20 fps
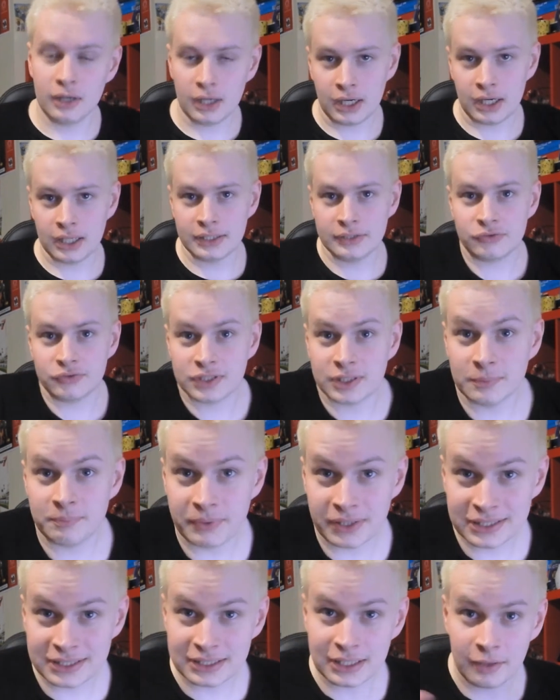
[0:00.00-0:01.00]
This was the
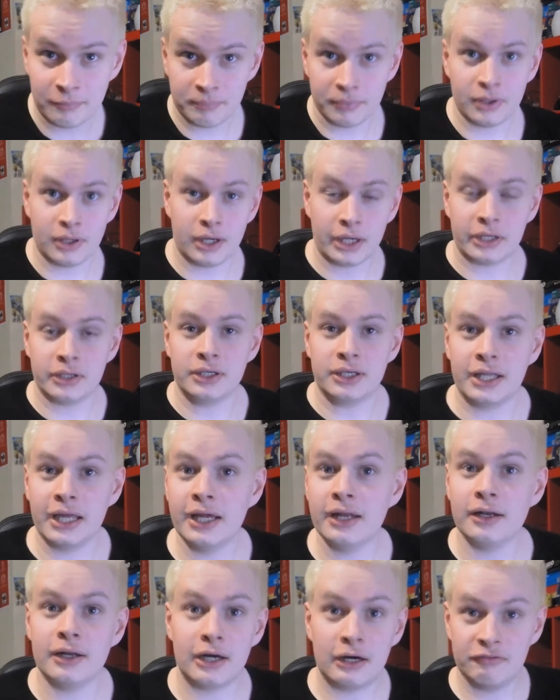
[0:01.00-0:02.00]
best setup I could
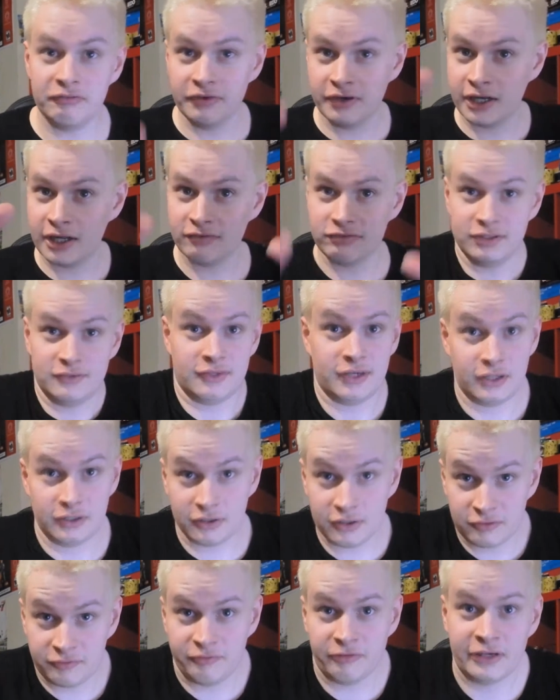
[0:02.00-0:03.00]
get. I've never
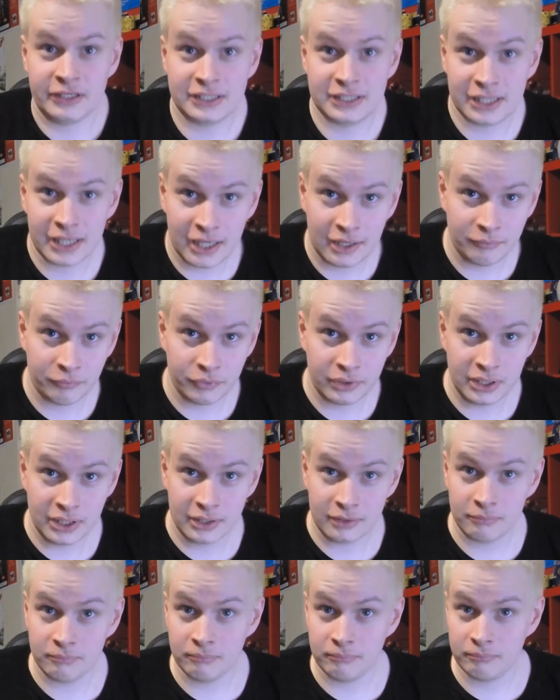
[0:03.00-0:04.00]
done a face cam
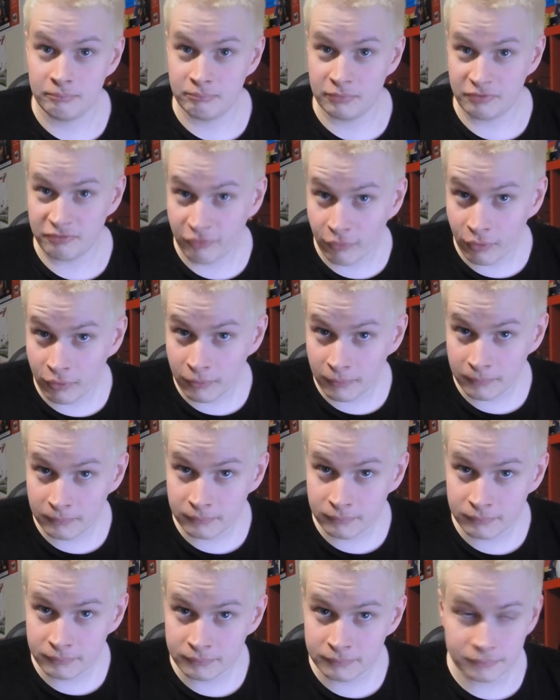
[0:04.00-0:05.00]
reading before,
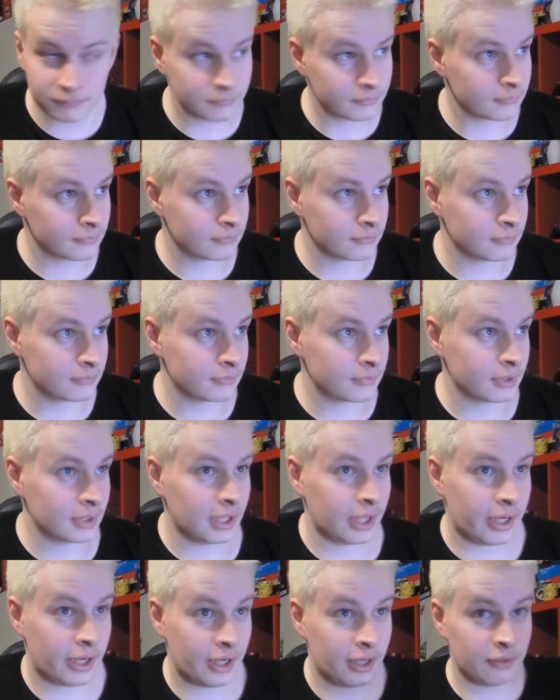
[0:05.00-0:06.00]

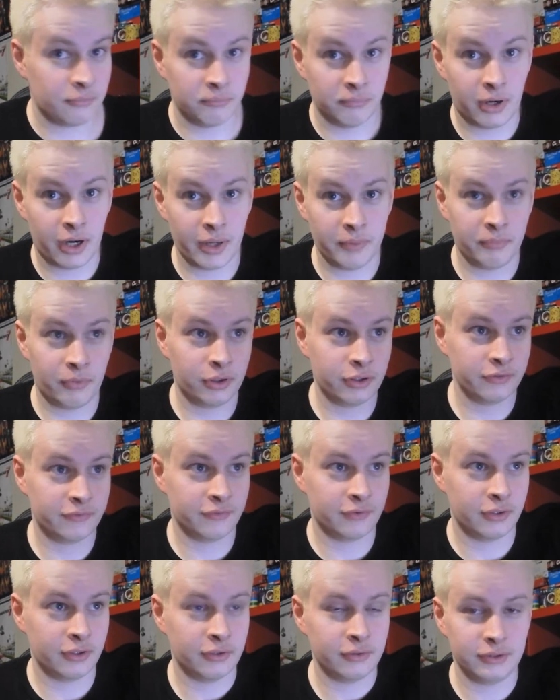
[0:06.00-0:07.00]
and my
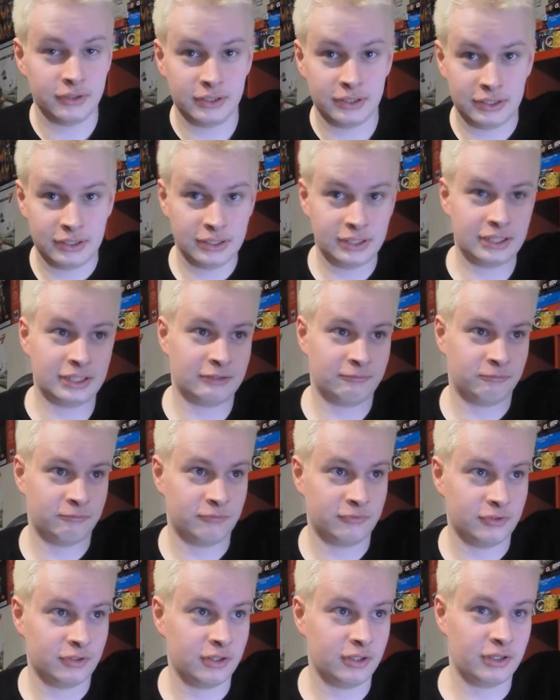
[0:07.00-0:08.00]
monitor is
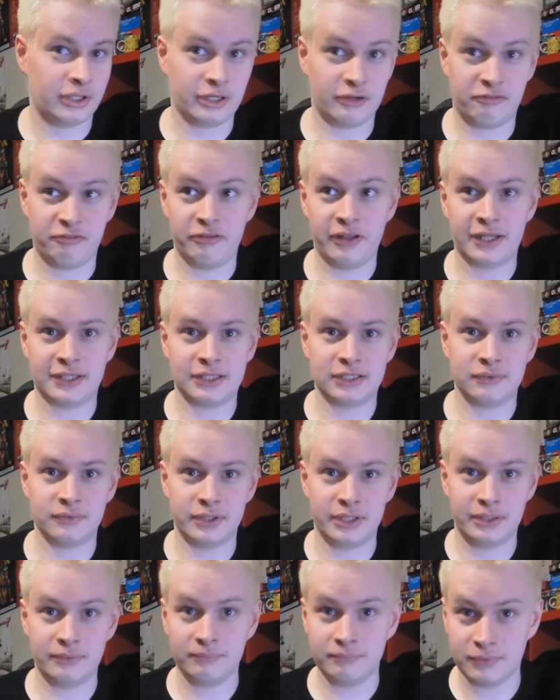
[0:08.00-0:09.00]
like a flat
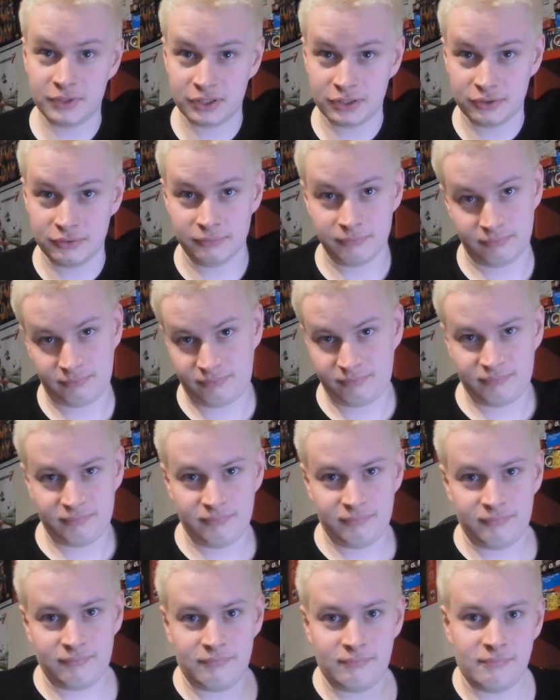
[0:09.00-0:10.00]
screen. So
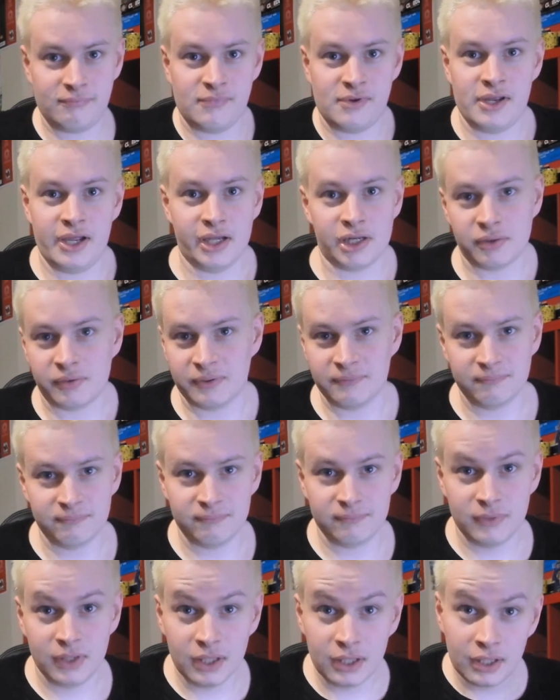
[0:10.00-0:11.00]
anyway,
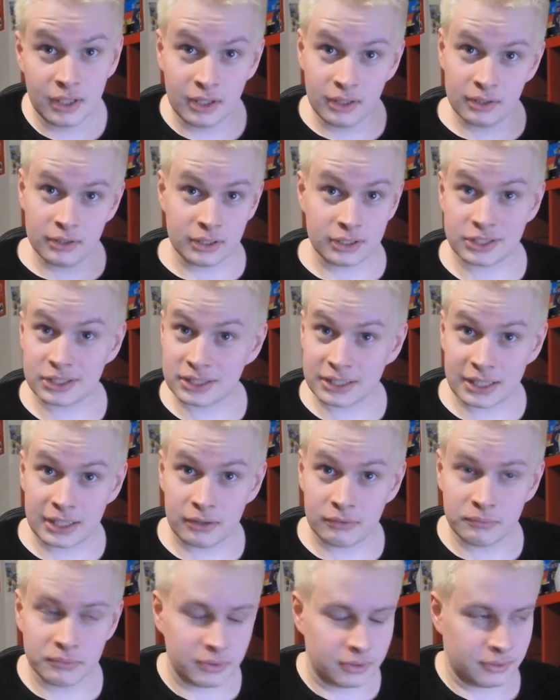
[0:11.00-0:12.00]
let's just get
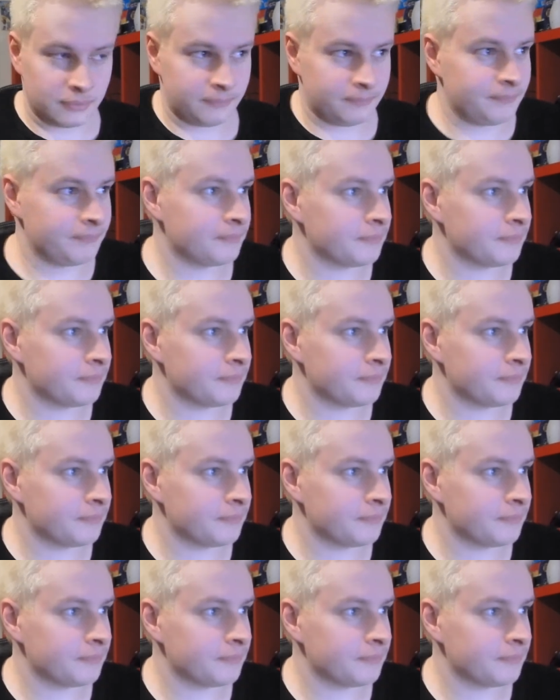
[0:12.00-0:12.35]
on with it.